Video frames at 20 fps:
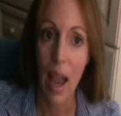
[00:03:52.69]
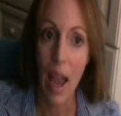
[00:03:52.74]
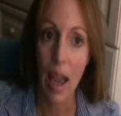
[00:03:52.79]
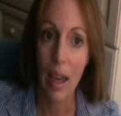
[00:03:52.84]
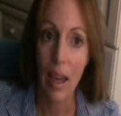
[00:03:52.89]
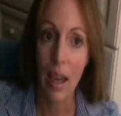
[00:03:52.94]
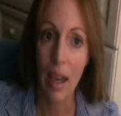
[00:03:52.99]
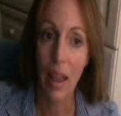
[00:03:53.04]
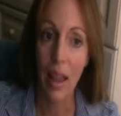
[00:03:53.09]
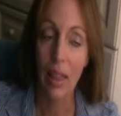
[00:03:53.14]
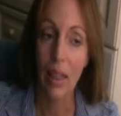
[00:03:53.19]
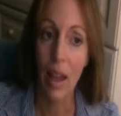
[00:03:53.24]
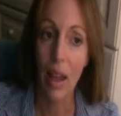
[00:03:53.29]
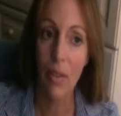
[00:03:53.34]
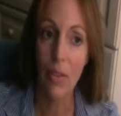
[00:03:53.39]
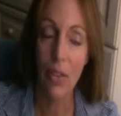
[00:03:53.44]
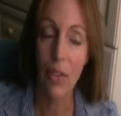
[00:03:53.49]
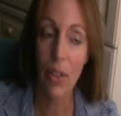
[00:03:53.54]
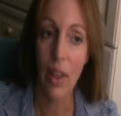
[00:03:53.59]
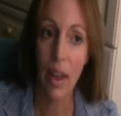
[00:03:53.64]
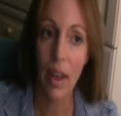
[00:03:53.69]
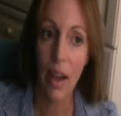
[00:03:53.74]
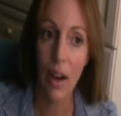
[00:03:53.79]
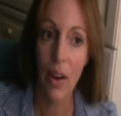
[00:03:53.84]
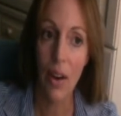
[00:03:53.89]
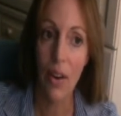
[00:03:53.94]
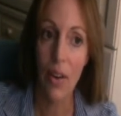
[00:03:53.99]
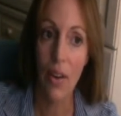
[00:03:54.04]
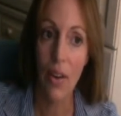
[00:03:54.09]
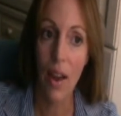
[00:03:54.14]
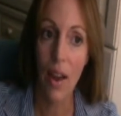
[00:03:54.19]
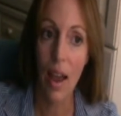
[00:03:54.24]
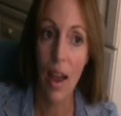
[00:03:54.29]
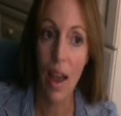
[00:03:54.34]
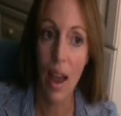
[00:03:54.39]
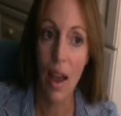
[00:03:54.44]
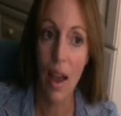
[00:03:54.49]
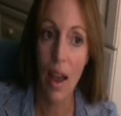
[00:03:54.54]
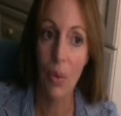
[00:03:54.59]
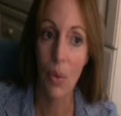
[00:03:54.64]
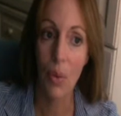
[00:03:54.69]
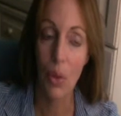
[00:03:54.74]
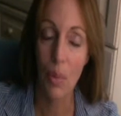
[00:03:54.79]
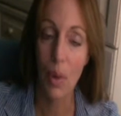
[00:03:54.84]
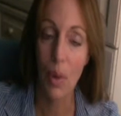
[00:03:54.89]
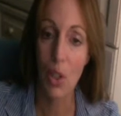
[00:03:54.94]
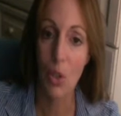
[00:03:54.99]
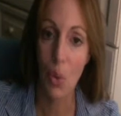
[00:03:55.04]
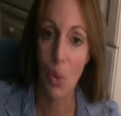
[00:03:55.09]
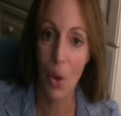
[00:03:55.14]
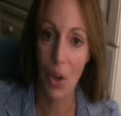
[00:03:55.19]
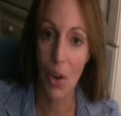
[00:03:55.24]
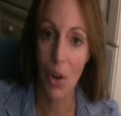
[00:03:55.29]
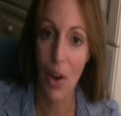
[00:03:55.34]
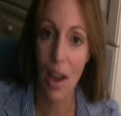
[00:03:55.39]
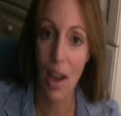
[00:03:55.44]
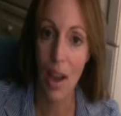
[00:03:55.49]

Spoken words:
And I left there with my daughter,